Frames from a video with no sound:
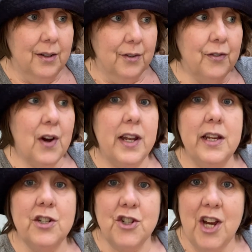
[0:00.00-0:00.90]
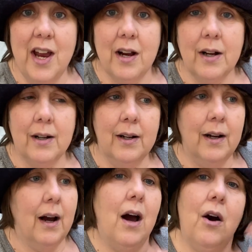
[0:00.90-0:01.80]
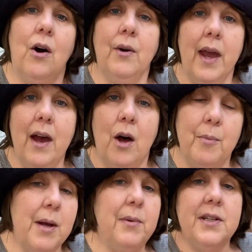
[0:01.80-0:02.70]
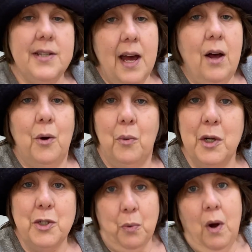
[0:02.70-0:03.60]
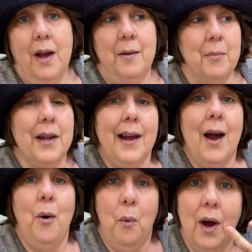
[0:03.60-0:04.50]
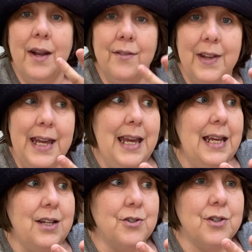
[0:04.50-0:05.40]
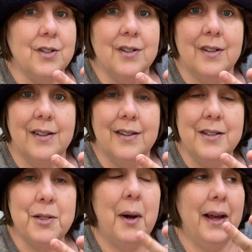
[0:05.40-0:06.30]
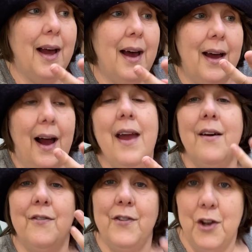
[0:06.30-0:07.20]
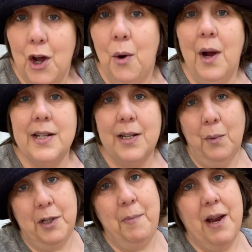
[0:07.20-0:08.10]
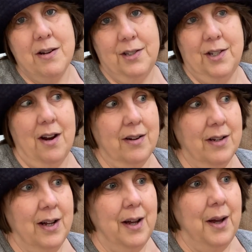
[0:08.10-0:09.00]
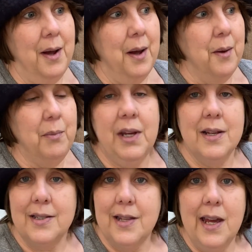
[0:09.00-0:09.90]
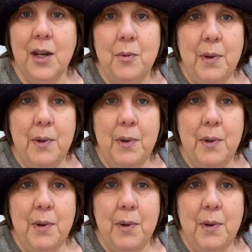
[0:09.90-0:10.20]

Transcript: Freddie and Cher, oh, okay, I'll be able to tell which one, but I got one of each. So I got, I have no idea what the parents are because they could